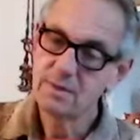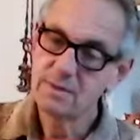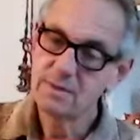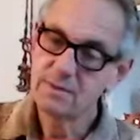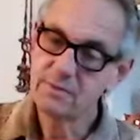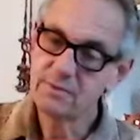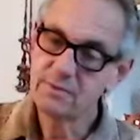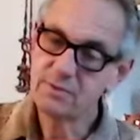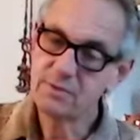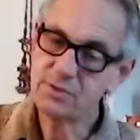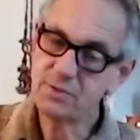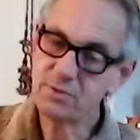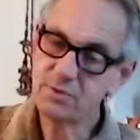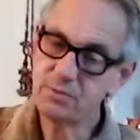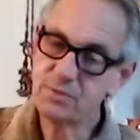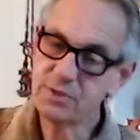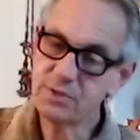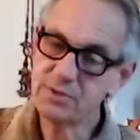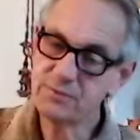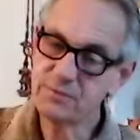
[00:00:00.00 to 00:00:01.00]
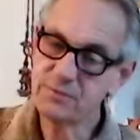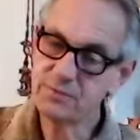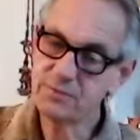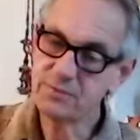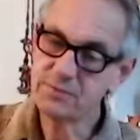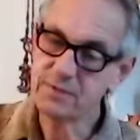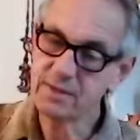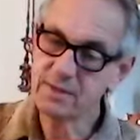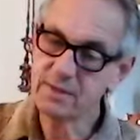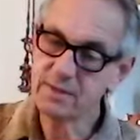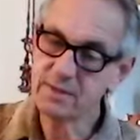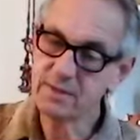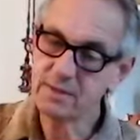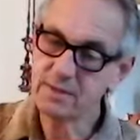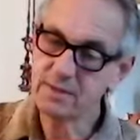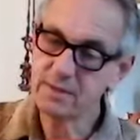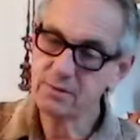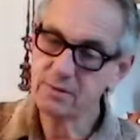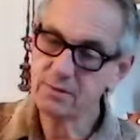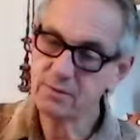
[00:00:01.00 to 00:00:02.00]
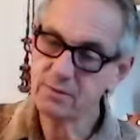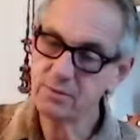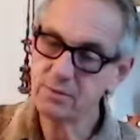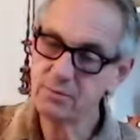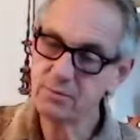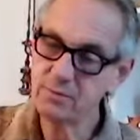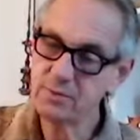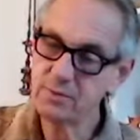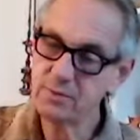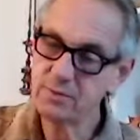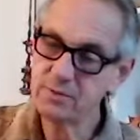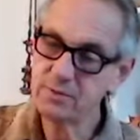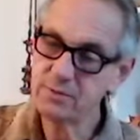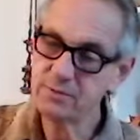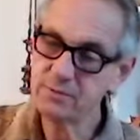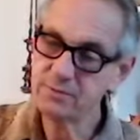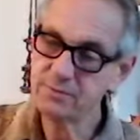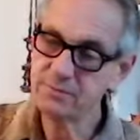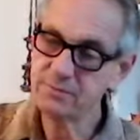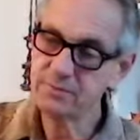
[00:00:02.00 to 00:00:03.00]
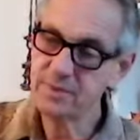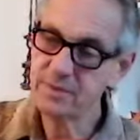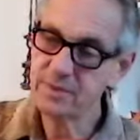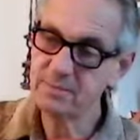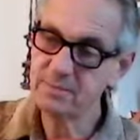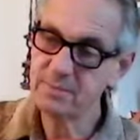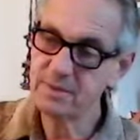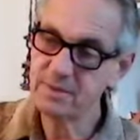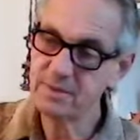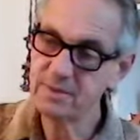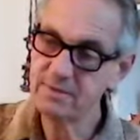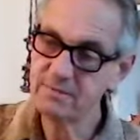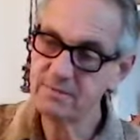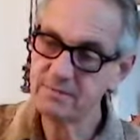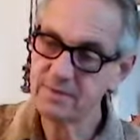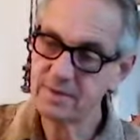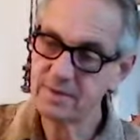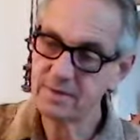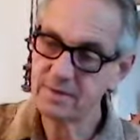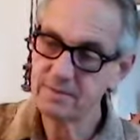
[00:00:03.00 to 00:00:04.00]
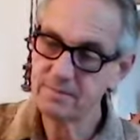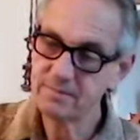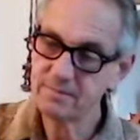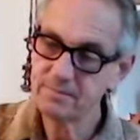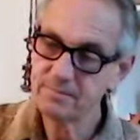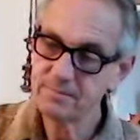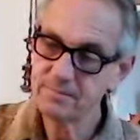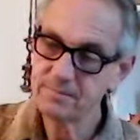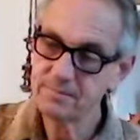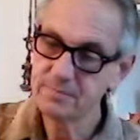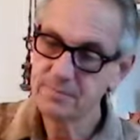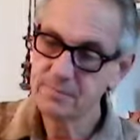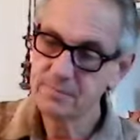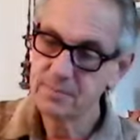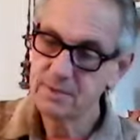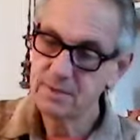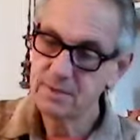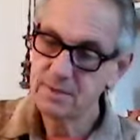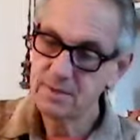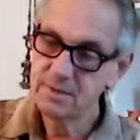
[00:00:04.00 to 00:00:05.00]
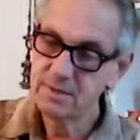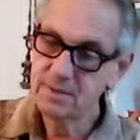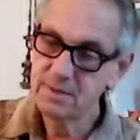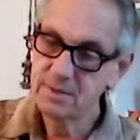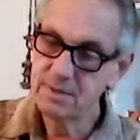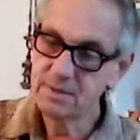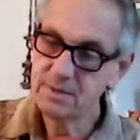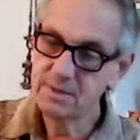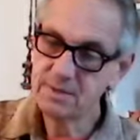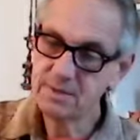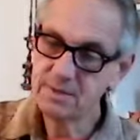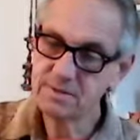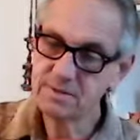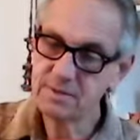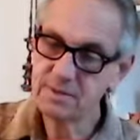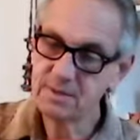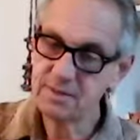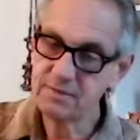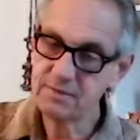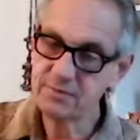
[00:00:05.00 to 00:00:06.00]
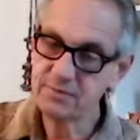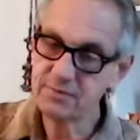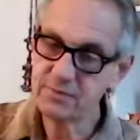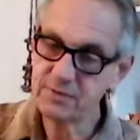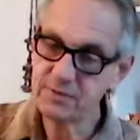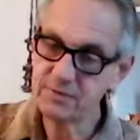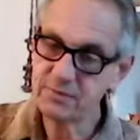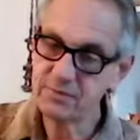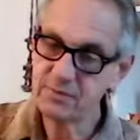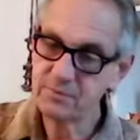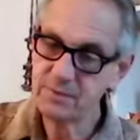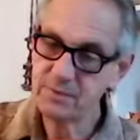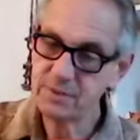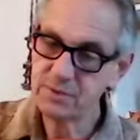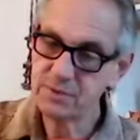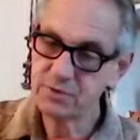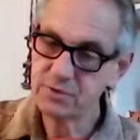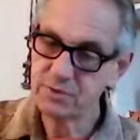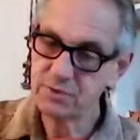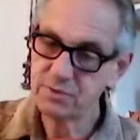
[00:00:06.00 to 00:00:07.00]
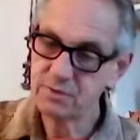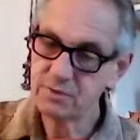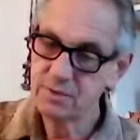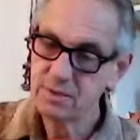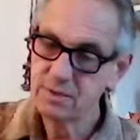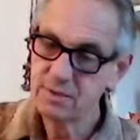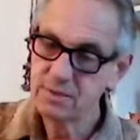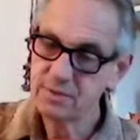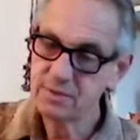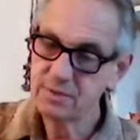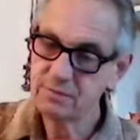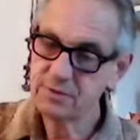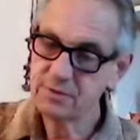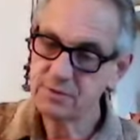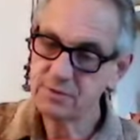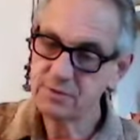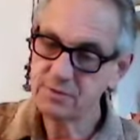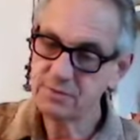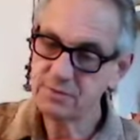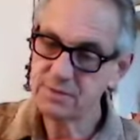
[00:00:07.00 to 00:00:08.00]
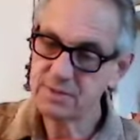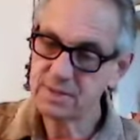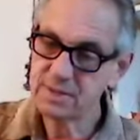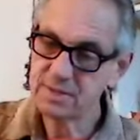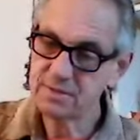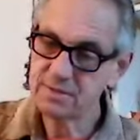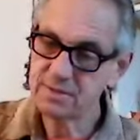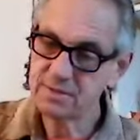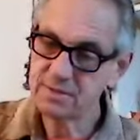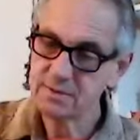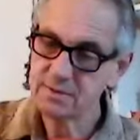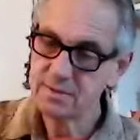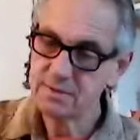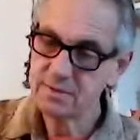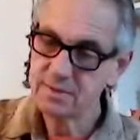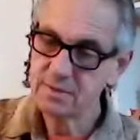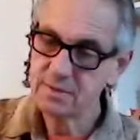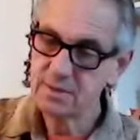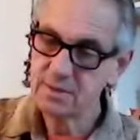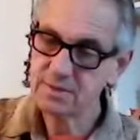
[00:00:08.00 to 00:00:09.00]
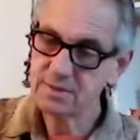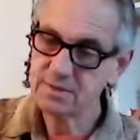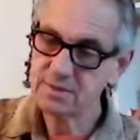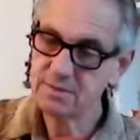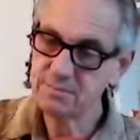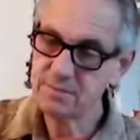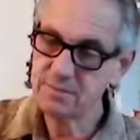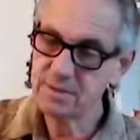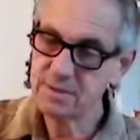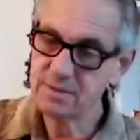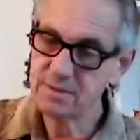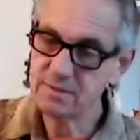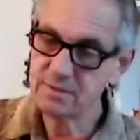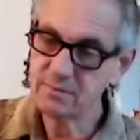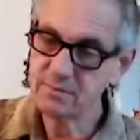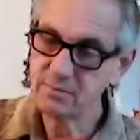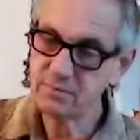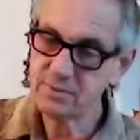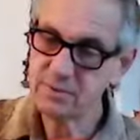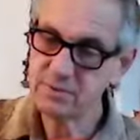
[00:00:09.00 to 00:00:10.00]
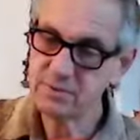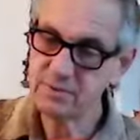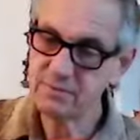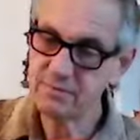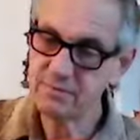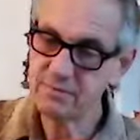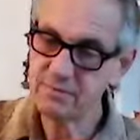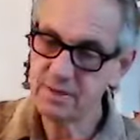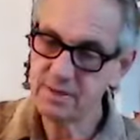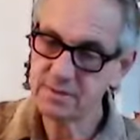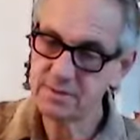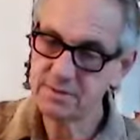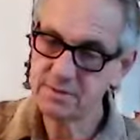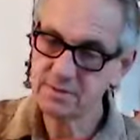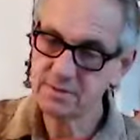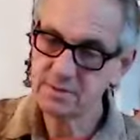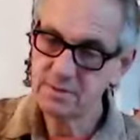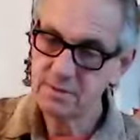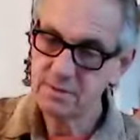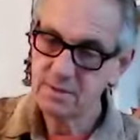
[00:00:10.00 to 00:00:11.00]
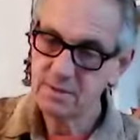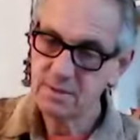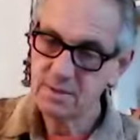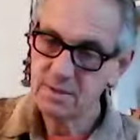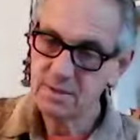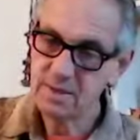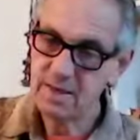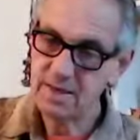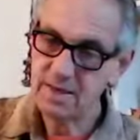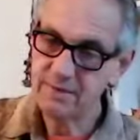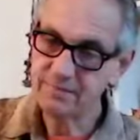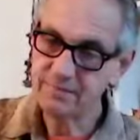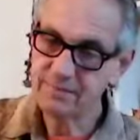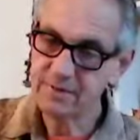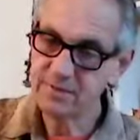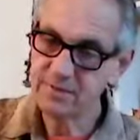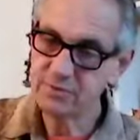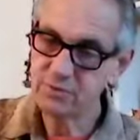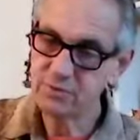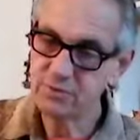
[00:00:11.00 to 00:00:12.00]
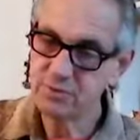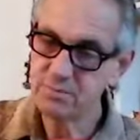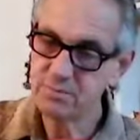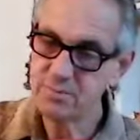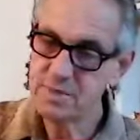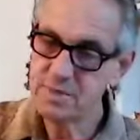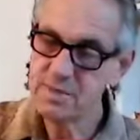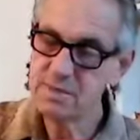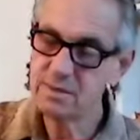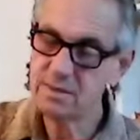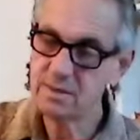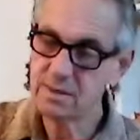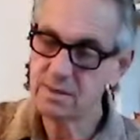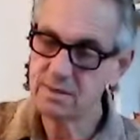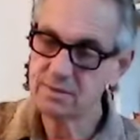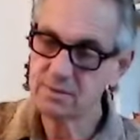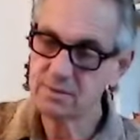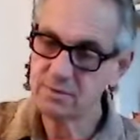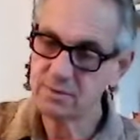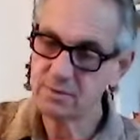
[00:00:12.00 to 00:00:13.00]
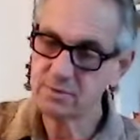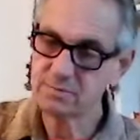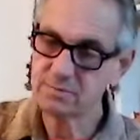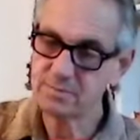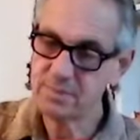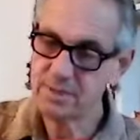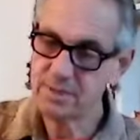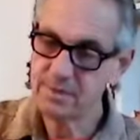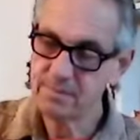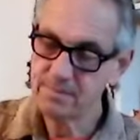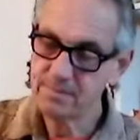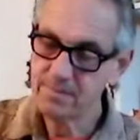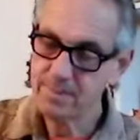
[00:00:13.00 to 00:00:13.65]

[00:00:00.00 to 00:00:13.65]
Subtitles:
There is no wishful thinking or a world of make-believe there. In that state of transformation, there is no center as the me, which divides life into the me and the not me.